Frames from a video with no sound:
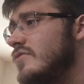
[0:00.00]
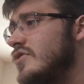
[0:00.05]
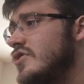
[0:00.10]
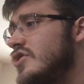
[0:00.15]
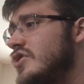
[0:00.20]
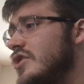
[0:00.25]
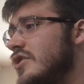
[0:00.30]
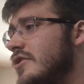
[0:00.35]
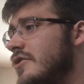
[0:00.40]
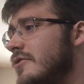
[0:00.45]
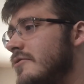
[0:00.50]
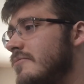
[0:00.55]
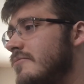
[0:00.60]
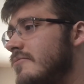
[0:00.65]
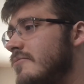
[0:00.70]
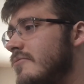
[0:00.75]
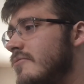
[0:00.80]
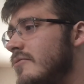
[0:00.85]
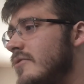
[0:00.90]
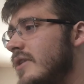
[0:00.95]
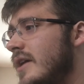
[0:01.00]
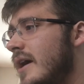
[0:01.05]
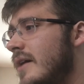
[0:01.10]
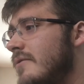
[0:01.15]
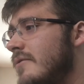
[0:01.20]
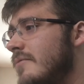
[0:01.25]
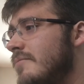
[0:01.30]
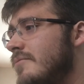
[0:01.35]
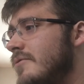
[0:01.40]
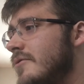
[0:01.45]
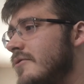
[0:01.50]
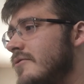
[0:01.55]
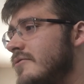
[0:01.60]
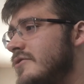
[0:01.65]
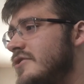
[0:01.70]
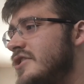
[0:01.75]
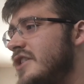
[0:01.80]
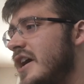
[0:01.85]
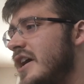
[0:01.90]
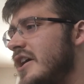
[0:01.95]
Joe Larabu
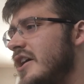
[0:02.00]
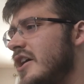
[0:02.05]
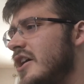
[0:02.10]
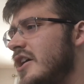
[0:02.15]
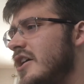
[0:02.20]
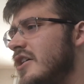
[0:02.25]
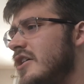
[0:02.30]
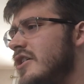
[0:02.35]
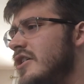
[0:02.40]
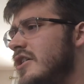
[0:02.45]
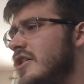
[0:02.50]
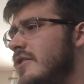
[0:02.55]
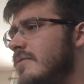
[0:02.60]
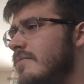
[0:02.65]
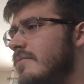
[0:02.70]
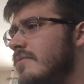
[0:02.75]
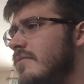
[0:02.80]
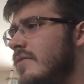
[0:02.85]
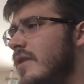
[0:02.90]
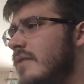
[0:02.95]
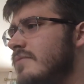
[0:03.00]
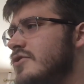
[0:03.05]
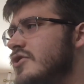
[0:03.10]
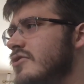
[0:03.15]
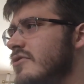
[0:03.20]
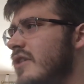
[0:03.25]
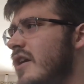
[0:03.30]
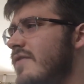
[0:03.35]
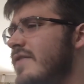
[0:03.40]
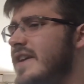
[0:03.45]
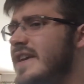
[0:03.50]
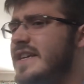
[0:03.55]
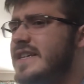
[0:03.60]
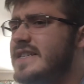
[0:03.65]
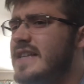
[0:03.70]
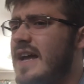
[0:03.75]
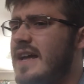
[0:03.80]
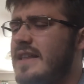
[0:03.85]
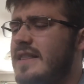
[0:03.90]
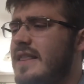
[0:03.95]
Jr. I think he's
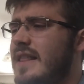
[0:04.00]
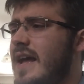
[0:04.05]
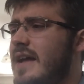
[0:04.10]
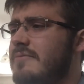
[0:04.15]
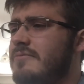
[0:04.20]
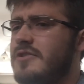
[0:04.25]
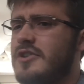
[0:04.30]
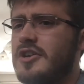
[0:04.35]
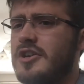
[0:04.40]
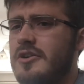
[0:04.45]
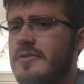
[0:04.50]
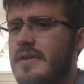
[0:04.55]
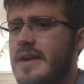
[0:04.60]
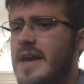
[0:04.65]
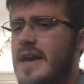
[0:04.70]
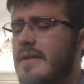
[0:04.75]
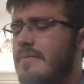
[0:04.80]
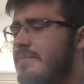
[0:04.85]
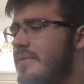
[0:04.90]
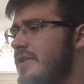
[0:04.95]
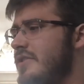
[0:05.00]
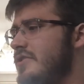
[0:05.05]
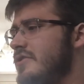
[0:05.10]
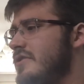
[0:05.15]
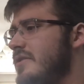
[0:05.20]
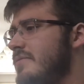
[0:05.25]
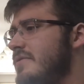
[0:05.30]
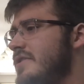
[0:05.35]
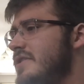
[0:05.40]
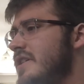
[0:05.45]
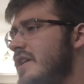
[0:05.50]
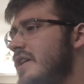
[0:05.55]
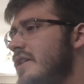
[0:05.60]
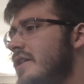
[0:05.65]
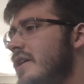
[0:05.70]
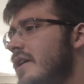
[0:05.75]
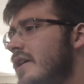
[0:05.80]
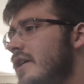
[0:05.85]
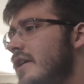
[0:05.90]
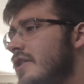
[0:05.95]
that lad with the curly hair pictures I've been seeing.
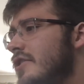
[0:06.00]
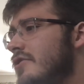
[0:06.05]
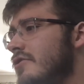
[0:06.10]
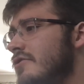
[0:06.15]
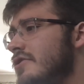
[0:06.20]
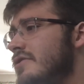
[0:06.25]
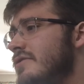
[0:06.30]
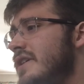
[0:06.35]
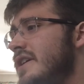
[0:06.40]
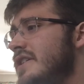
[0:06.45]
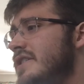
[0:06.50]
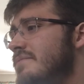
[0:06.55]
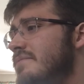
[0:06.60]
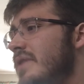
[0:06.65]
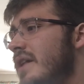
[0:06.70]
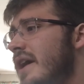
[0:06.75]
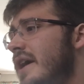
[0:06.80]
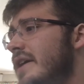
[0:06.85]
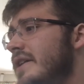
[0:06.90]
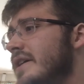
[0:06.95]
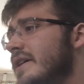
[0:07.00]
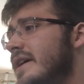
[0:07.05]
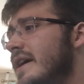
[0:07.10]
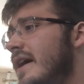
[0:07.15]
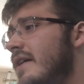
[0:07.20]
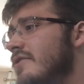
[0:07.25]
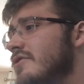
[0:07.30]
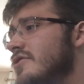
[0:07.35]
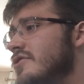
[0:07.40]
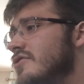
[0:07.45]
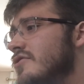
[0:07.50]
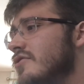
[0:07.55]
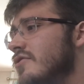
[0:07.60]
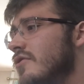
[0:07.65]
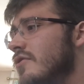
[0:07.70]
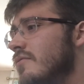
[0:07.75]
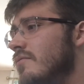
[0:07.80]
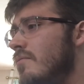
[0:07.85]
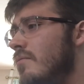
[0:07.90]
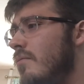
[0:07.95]
Currently, he's playing a character
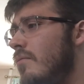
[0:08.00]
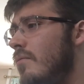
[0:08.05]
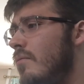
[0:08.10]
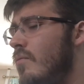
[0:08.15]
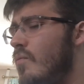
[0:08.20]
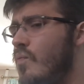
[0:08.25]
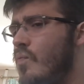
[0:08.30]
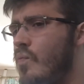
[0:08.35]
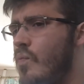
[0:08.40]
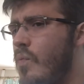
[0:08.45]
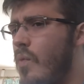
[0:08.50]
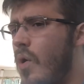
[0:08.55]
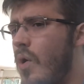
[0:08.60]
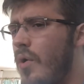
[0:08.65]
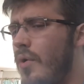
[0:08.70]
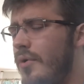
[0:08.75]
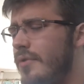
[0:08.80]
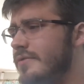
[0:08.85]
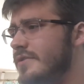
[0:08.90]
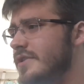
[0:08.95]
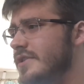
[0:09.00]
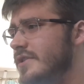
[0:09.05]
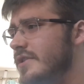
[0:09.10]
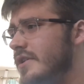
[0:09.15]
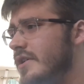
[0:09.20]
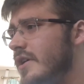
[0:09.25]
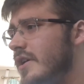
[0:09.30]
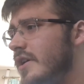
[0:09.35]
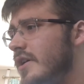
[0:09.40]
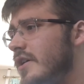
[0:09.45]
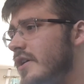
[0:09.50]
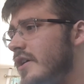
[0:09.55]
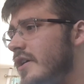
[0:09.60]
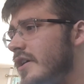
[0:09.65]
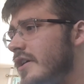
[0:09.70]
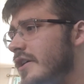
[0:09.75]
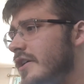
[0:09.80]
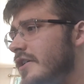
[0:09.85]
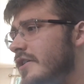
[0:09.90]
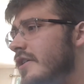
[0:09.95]
called Mose.
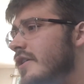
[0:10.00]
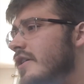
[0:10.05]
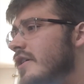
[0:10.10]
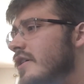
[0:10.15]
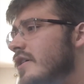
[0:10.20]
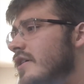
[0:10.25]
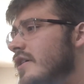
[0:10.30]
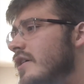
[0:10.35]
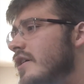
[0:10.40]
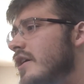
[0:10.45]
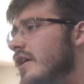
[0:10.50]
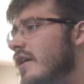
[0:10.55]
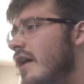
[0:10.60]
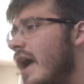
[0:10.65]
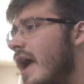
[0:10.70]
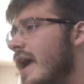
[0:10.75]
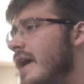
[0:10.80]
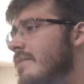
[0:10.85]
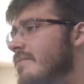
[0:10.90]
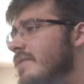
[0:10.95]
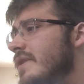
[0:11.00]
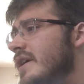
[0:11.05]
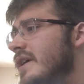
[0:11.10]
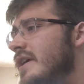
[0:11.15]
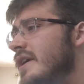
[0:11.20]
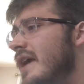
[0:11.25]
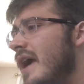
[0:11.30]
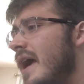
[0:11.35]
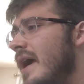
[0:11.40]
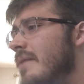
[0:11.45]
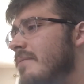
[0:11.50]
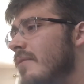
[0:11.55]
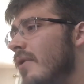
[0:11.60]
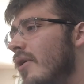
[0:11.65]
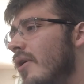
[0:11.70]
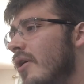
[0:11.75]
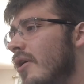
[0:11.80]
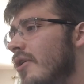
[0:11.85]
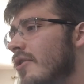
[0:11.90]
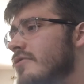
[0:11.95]
I got
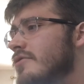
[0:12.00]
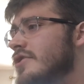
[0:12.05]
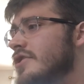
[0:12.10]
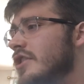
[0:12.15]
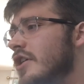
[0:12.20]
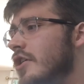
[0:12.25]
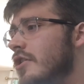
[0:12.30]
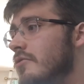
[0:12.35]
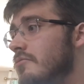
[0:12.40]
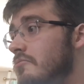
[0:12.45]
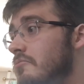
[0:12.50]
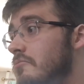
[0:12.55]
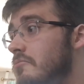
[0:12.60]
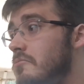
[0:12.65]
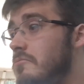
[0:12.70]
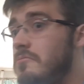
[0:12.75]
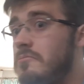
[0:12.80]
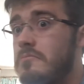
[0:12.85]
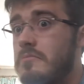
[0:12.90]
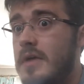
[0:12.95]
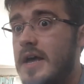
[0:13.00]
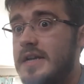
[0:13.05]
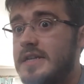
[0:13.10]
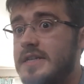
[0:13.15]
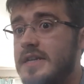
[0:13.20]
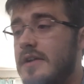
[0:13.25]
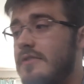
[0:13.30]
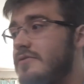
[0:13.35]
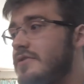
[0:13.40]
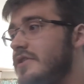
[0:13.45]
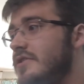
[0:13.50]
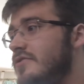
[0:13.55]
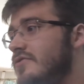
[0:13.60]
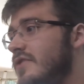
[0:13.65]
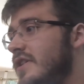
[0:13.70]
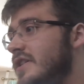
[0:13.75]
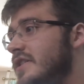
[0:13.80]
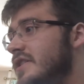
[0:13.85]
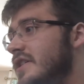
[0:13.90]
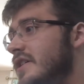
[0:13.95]
Memo. So that sounds
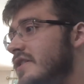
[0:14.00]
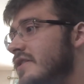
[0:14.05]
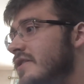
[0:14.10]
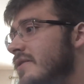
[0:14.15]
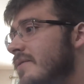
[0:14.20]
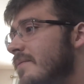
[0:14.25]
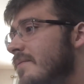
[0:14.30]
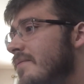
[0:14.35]
interesting.